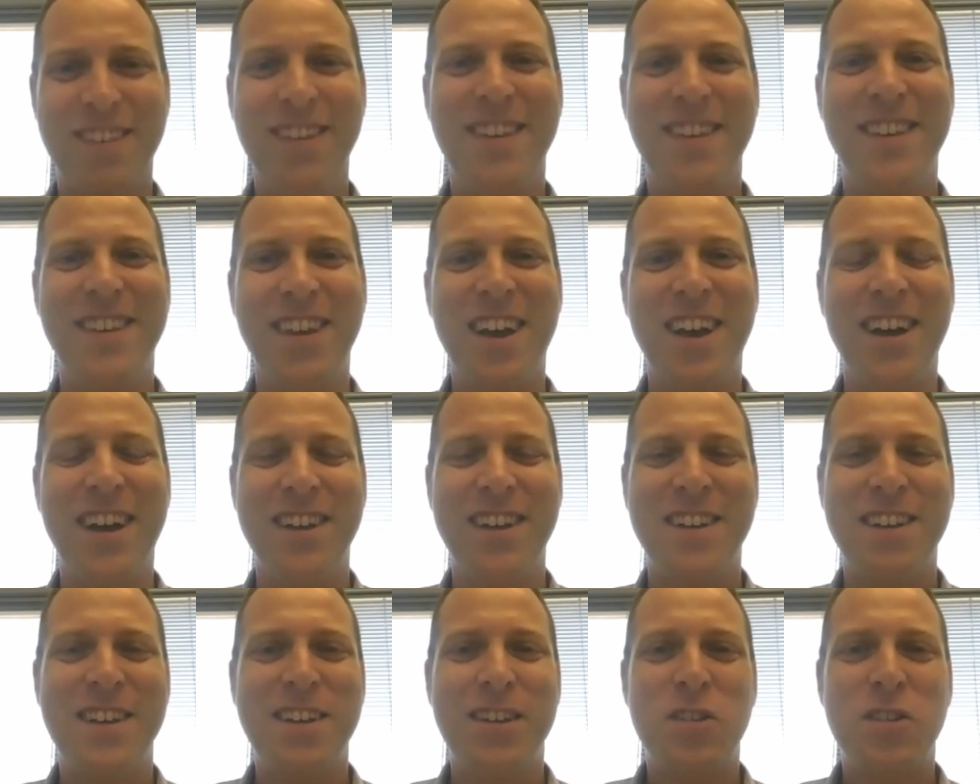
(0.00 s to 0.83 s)
Yeah.
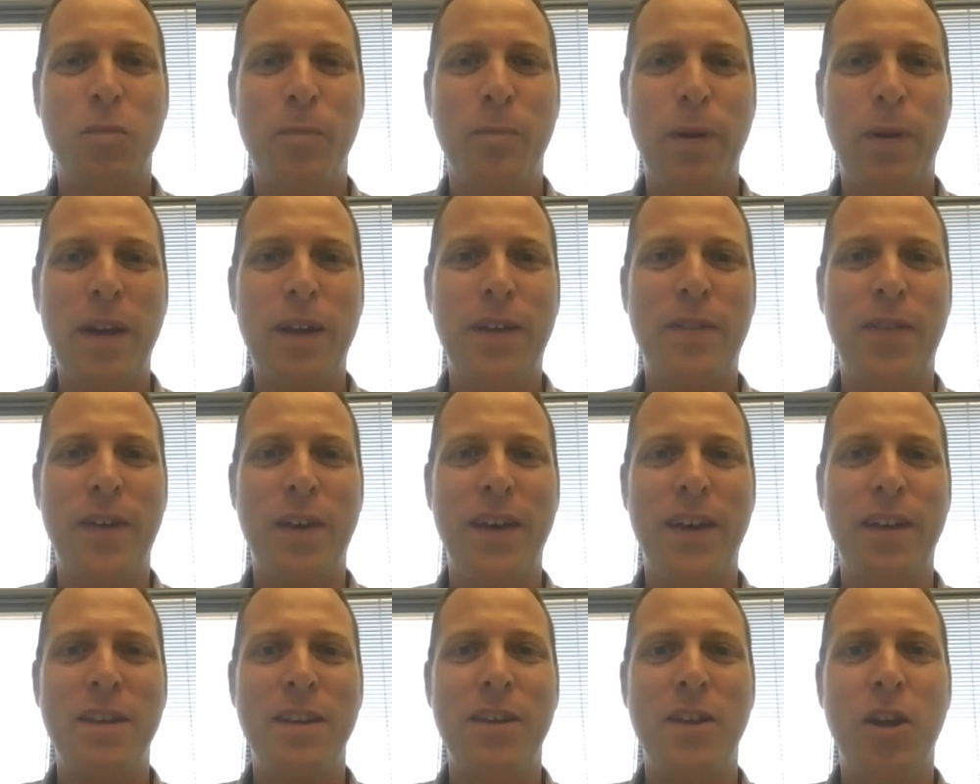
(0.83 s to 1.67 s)
Back
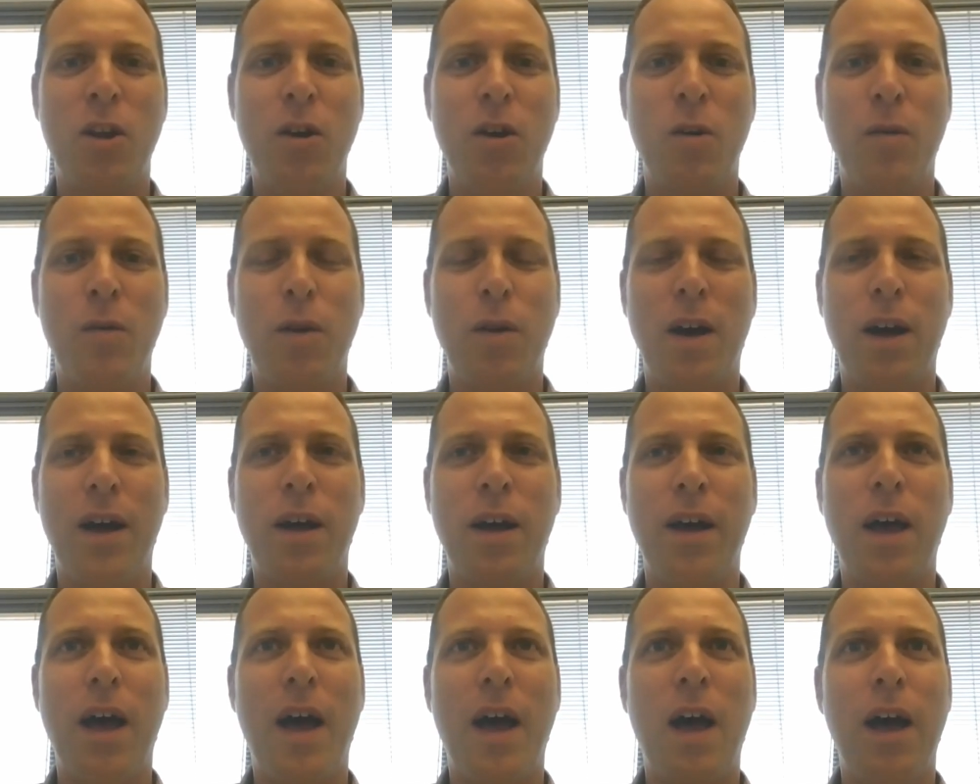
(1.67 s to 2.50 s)
then, you know,
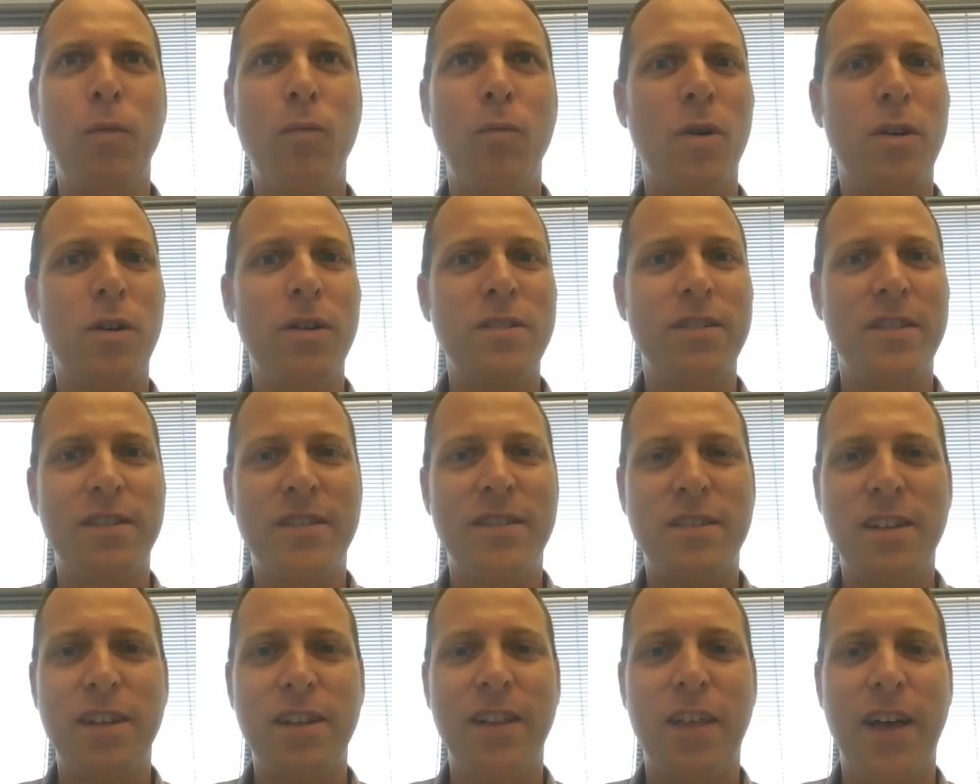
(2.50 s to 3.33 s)
I was and
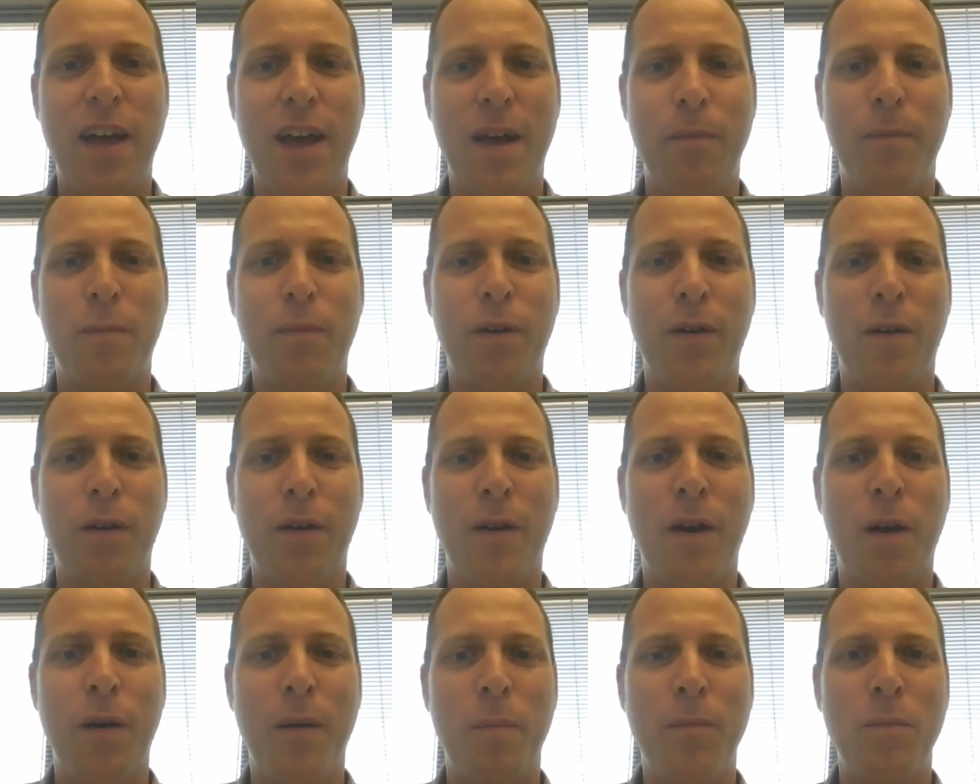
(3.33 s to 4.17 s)
still am
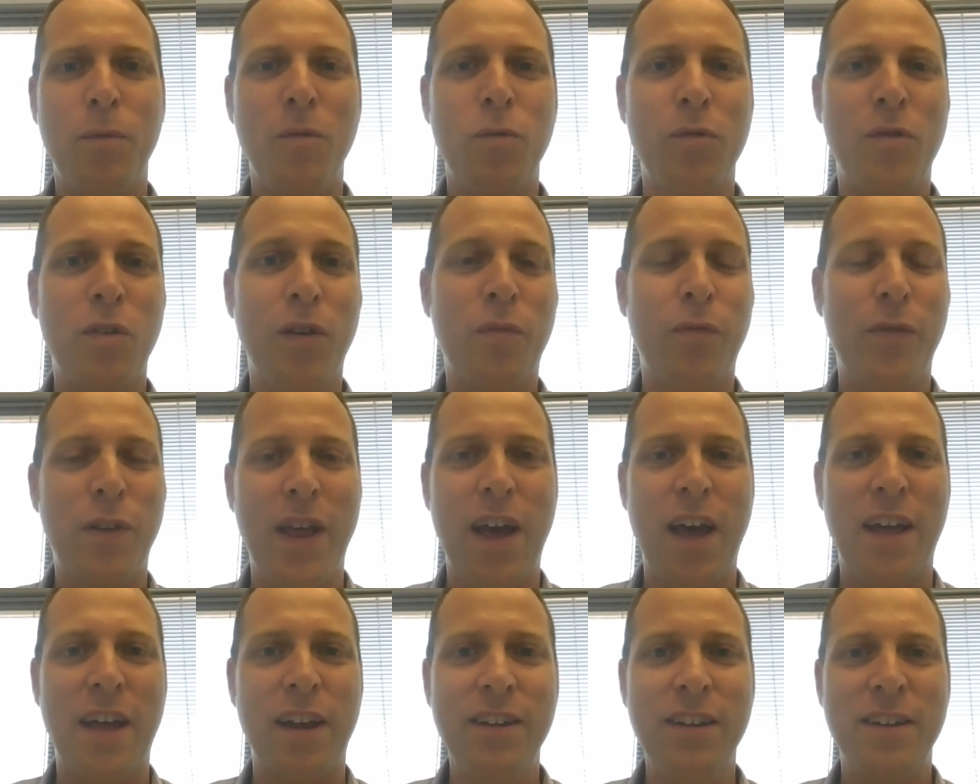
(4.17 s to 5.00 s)
a music
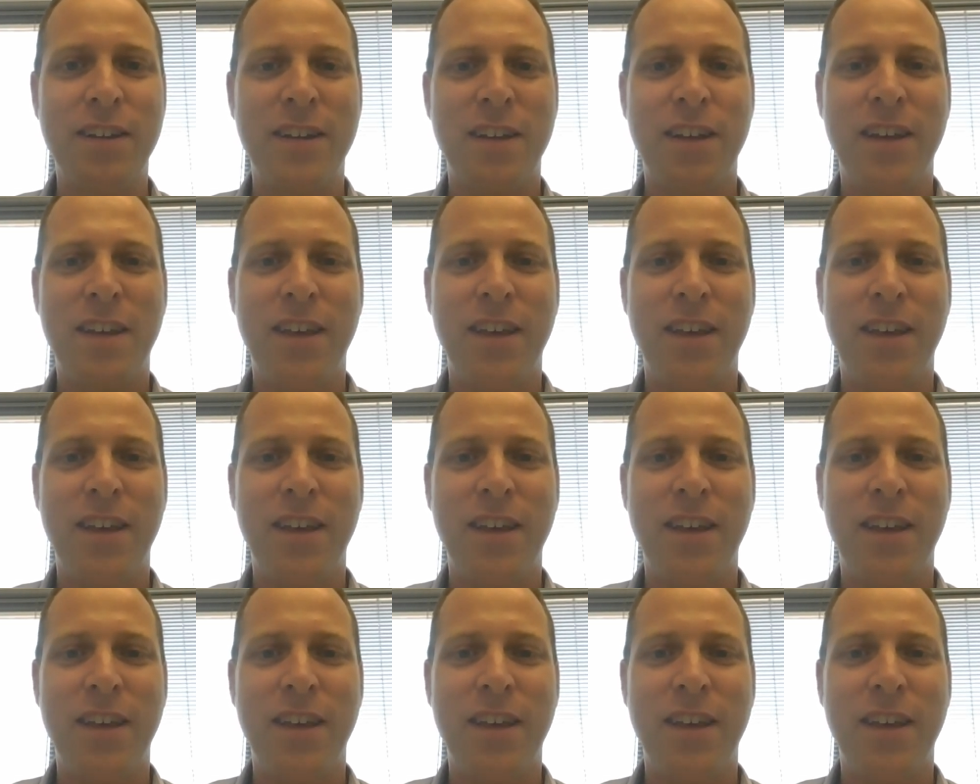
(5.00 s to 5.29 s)
fanatic.